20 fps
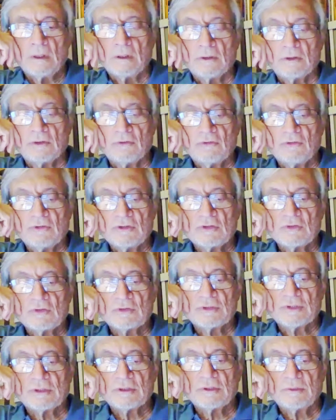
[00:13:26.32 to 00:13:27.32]
The first or
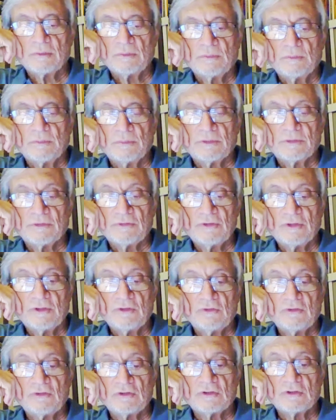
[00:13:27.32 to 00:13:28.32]
second
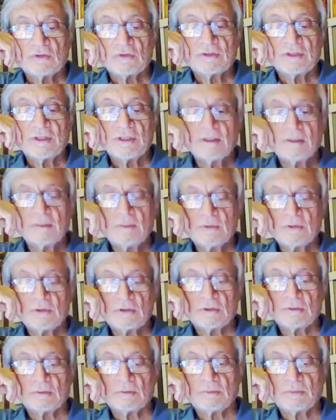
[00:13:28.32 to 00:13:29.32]
person